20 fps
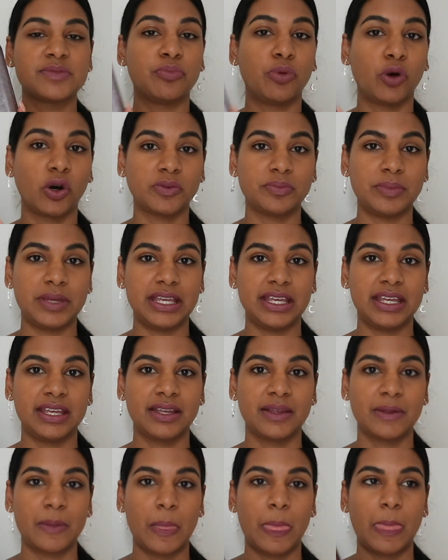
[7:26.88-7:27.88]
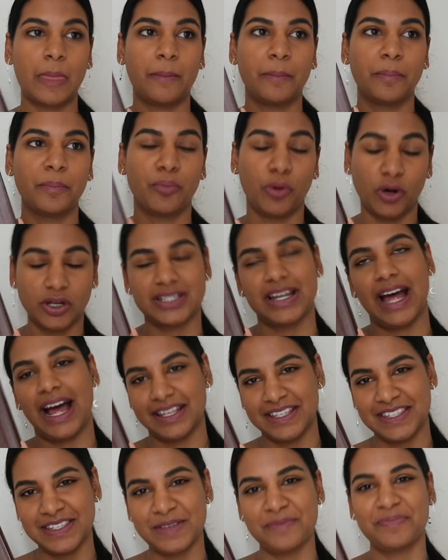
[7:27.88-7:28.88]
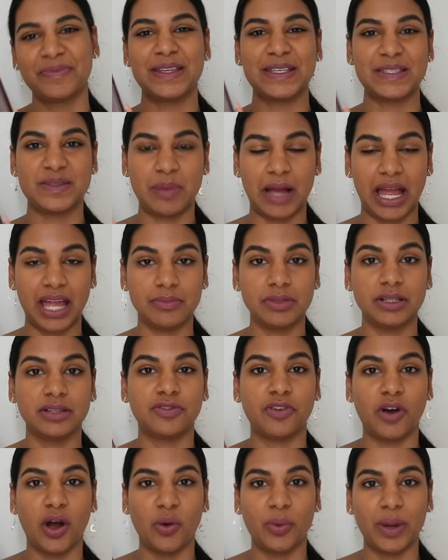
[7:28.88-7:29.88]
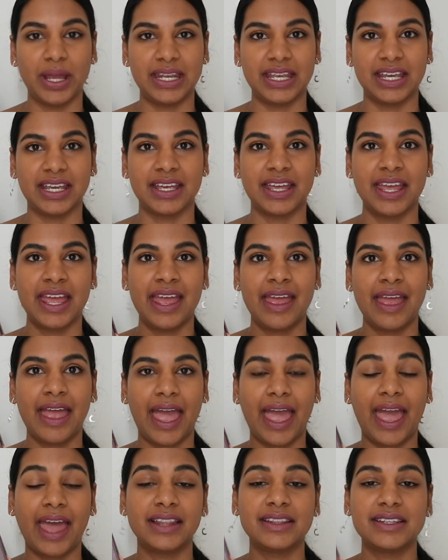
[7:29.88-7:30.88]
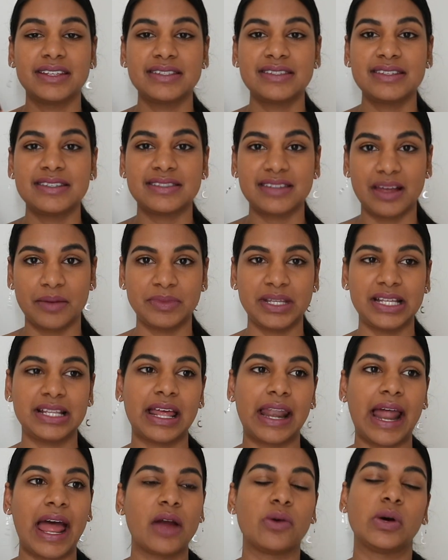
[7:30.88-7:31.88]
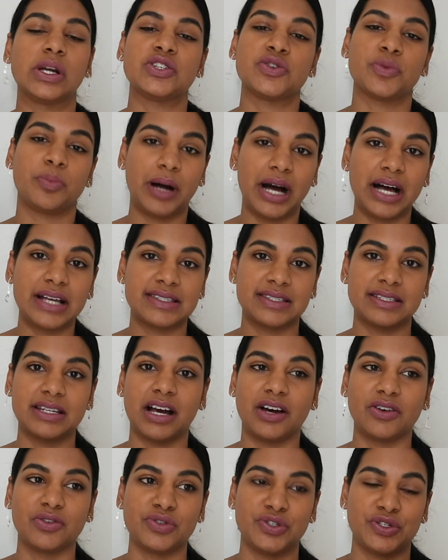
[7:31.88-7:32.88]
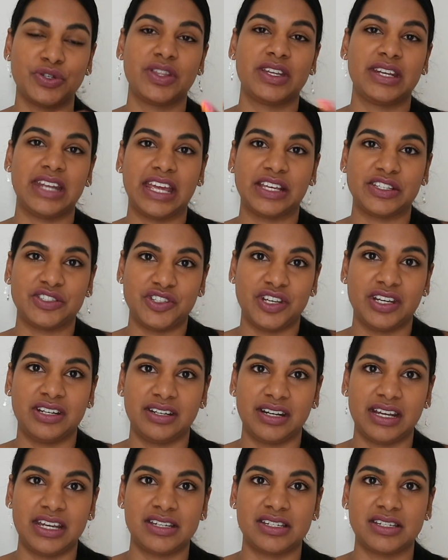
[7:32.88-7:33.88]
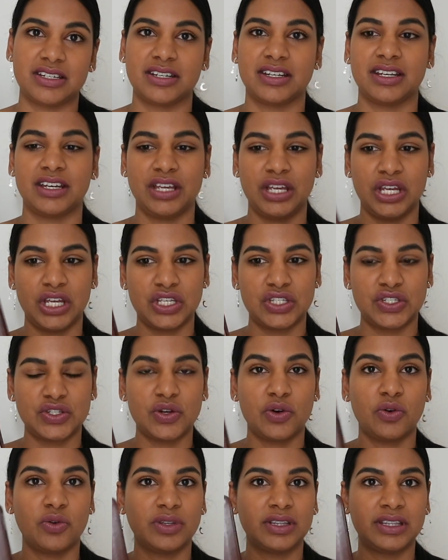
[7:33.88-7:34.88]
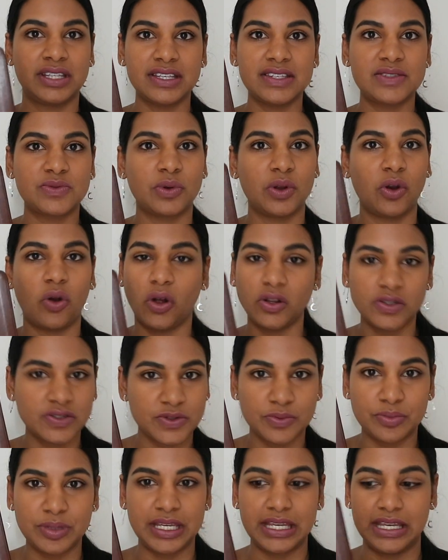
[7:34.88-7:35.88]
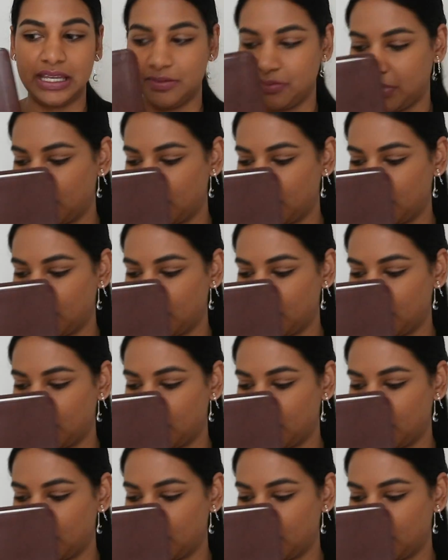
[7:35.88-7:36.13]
bought us this Bible for our wedding. And this is something that I want to pass down to the next generation. So this will also be in